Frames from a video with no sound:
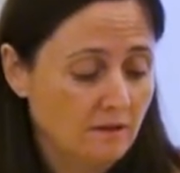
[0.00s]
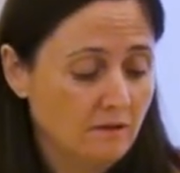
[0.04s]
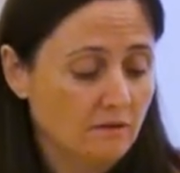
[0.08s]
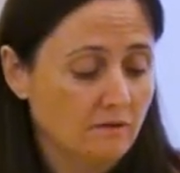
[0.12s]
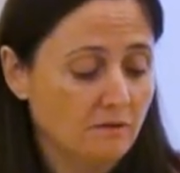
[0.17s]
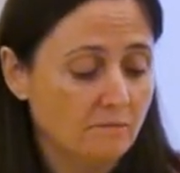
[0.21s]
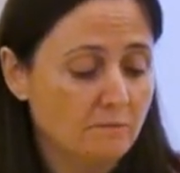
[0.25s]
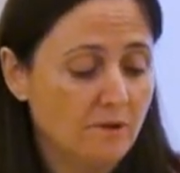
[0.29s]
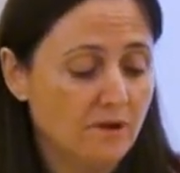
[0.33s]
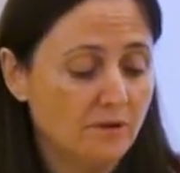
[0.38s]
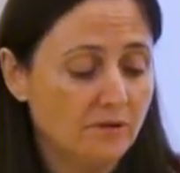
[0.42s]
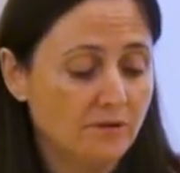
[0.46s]
There
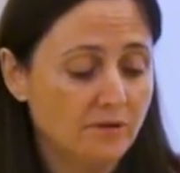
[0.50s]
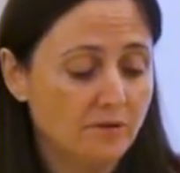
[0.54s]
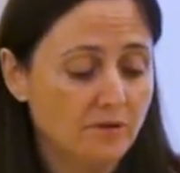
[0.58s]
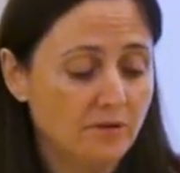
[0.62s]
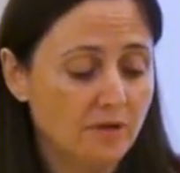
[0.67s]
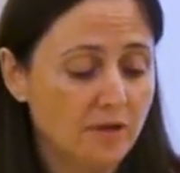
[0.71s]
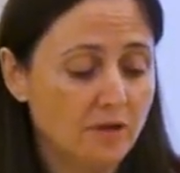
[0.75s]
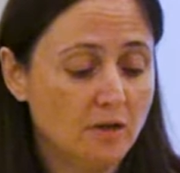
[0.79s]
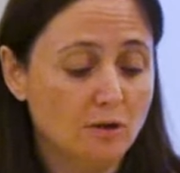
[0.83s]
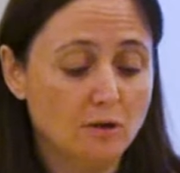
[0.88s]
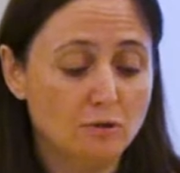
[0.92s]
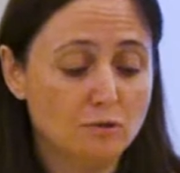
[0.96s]
are about
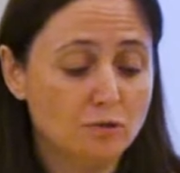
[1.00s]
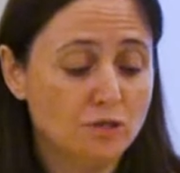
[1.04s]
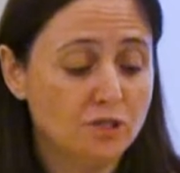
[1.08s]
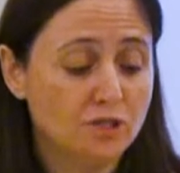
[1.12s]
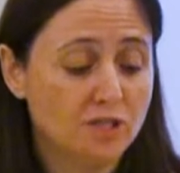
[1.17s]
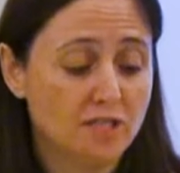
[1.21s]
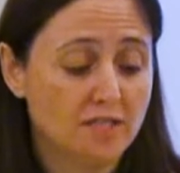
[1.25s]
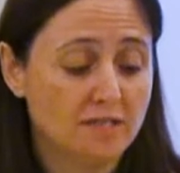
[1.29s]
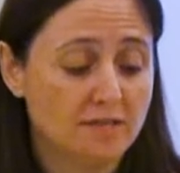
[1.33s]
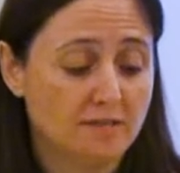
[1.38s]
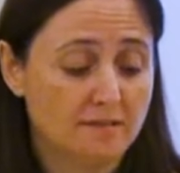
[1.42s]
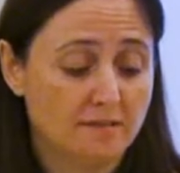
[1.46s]
30 oh
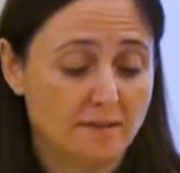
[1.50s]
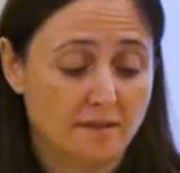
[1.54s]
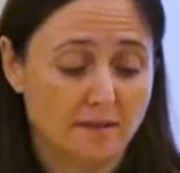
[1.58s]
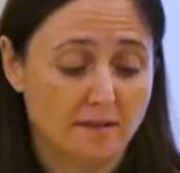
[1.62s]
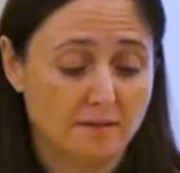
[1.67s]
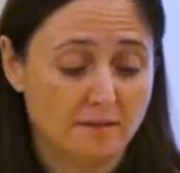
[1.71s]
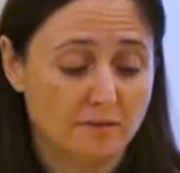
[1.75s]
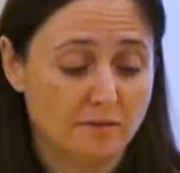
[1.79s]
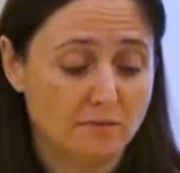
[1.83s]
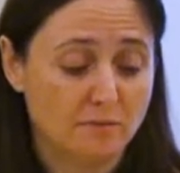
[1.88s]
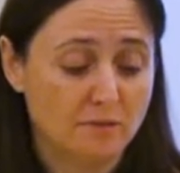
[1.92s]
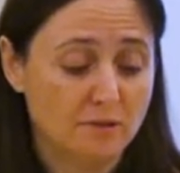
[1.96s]
shit
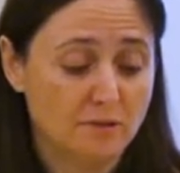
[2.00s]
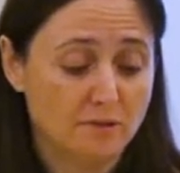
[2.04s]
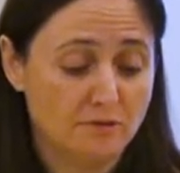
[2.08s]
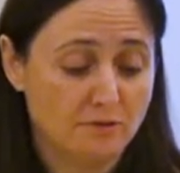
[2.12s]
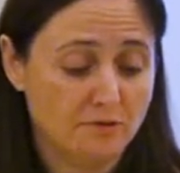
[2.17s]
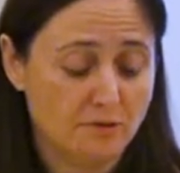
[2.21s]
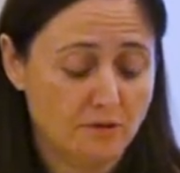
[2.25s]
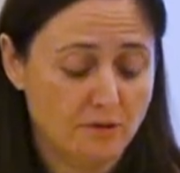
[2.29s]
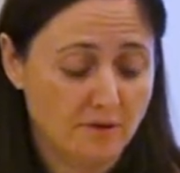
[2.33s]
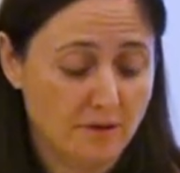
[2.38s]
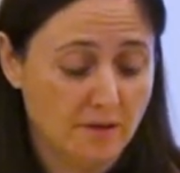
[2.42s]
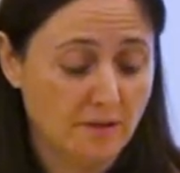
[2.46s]
seconds when you
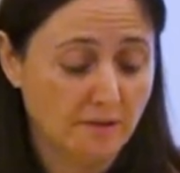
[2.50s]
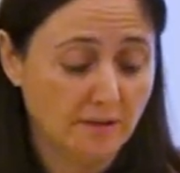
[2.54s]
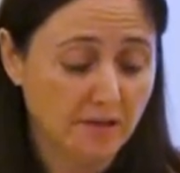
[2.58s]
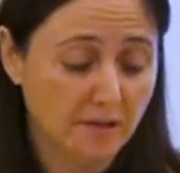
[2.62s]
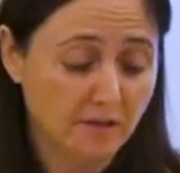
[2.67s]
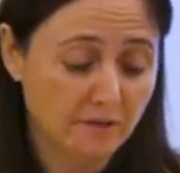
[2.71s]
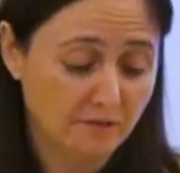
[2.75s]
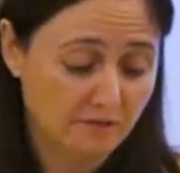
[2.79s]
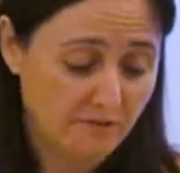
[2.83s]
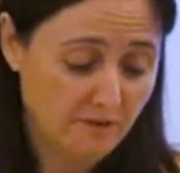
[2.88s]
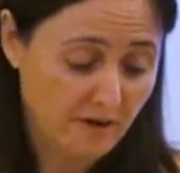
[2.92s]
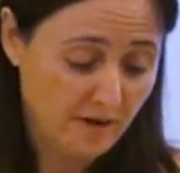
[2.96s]
start an
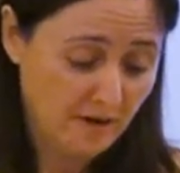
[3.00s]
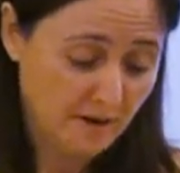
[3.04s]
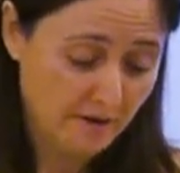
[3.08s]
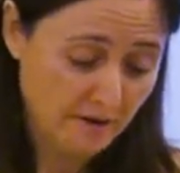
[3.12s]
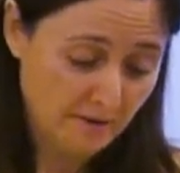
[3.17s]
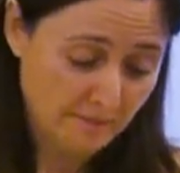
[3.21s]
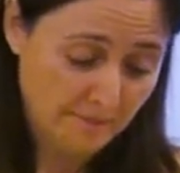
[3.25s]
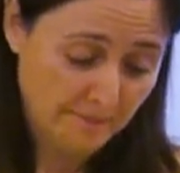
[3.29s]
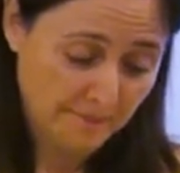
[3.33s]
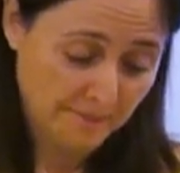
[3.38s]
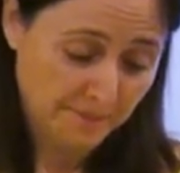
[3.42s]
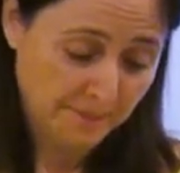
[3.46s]
illegal
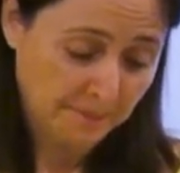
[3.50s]
fire.